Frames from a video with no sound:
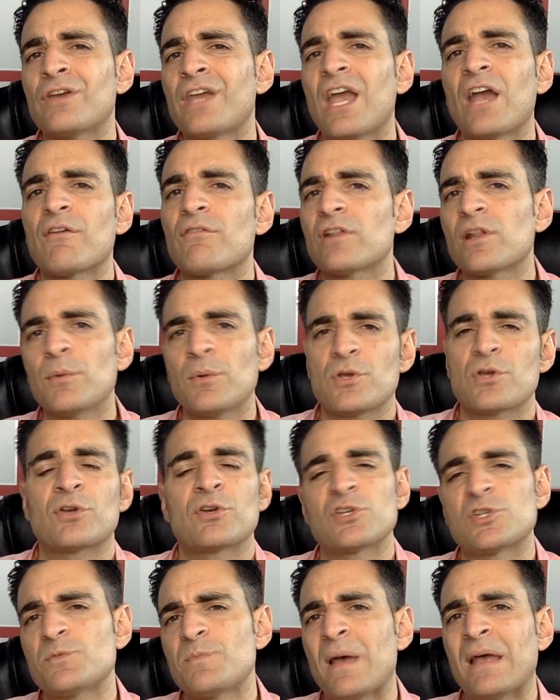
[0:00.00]
care really what you're
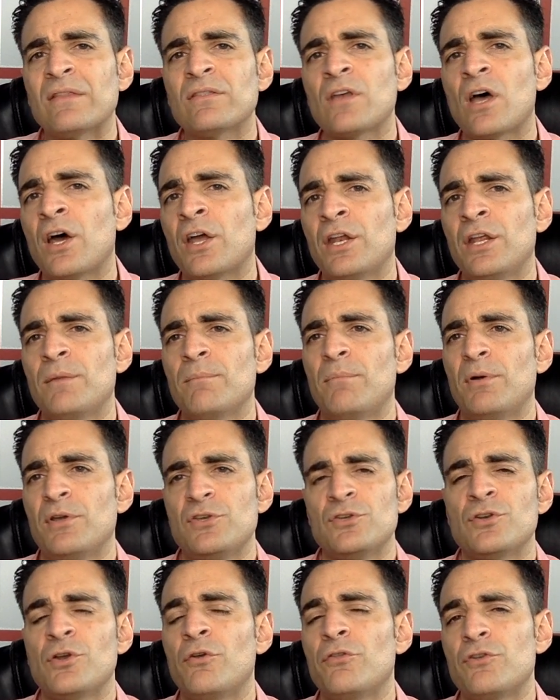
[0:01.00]
going to spend on it, but
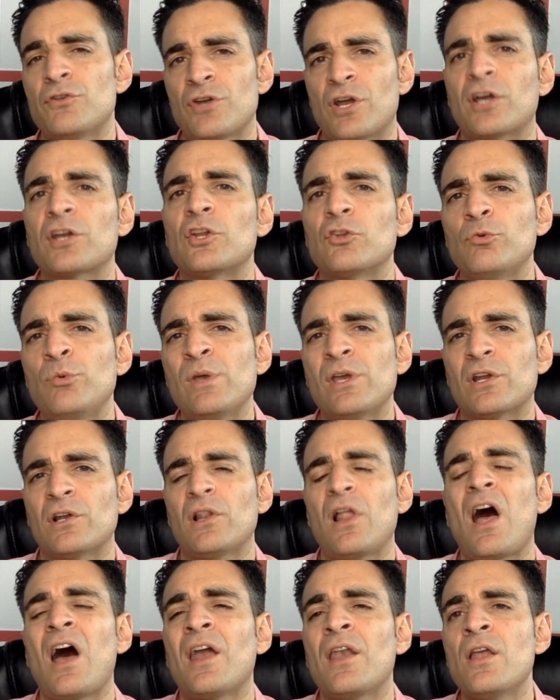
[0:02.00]
you know that you're not going to tweak it a
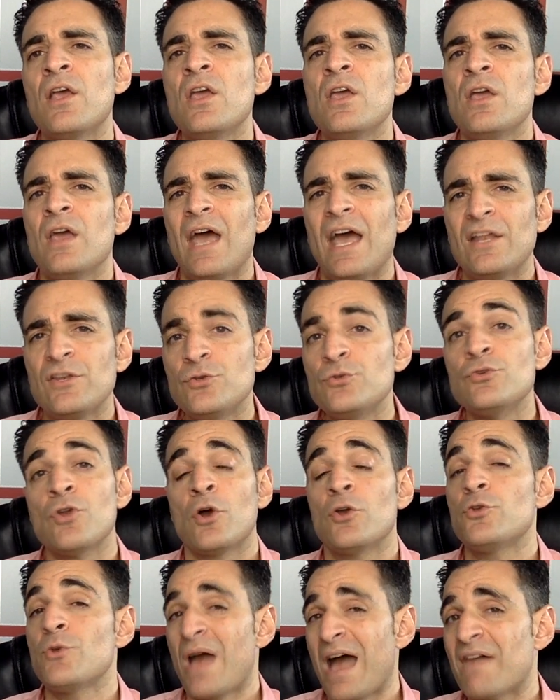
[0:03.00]
lot, and you know
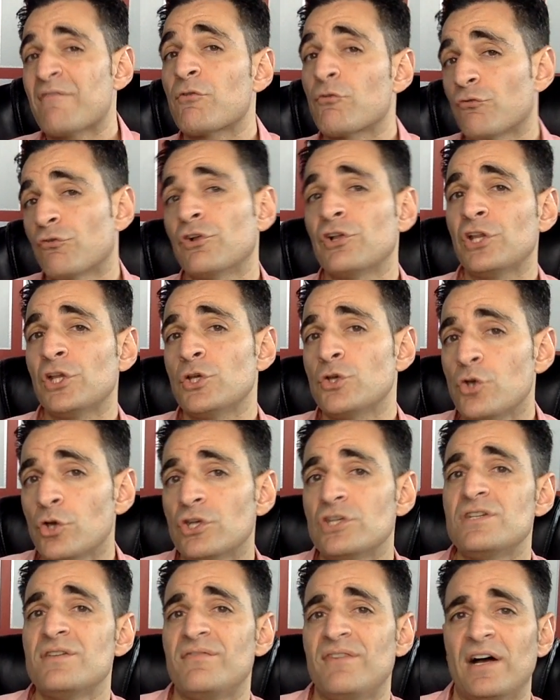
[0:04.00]
you have a really
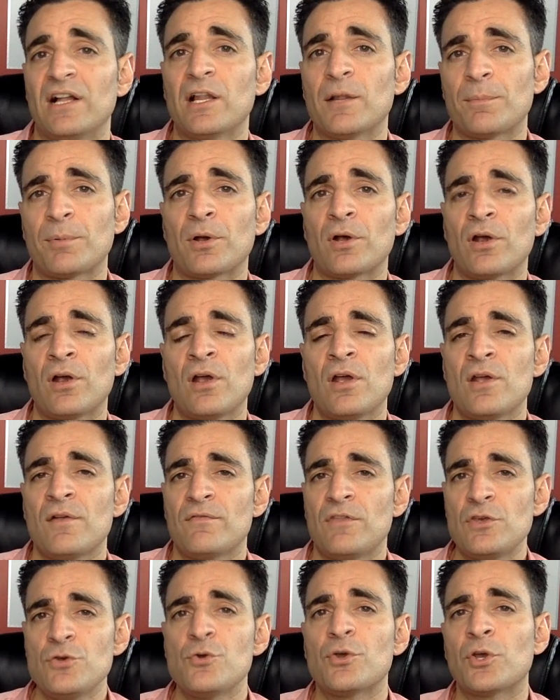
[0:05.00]
good developer
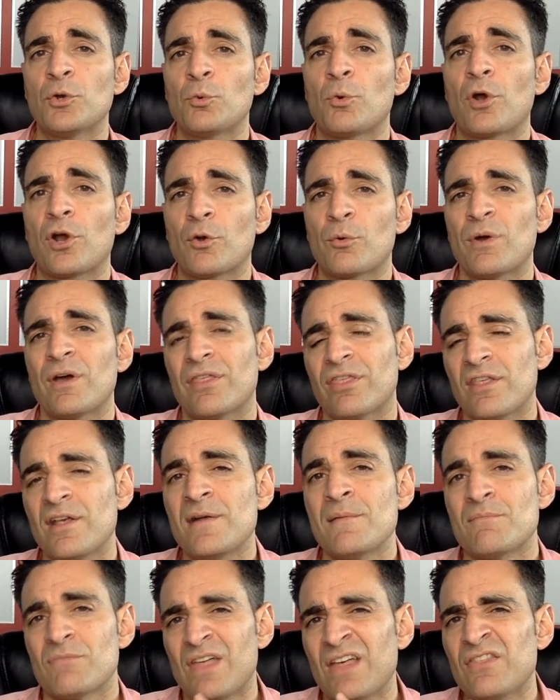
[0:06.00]
that you can work with,
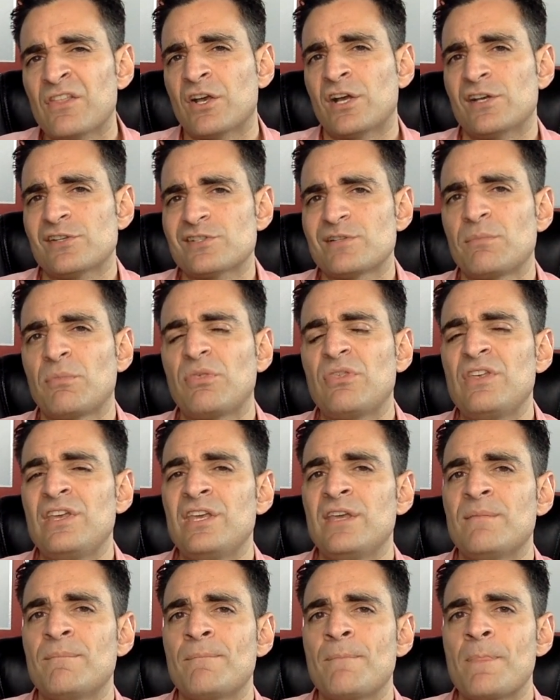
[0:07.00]
then the custom
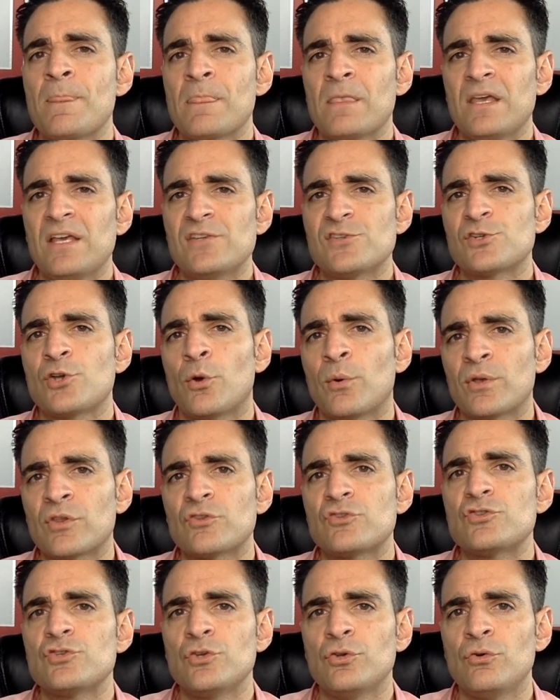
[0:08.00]
theme is going
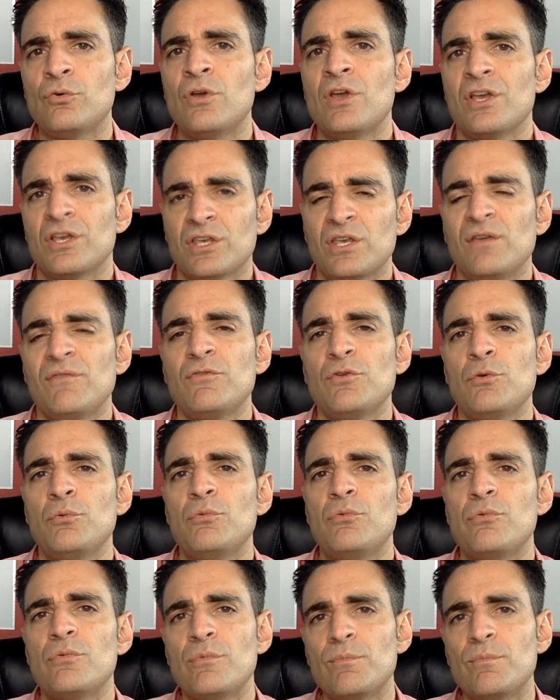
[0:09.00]
to give you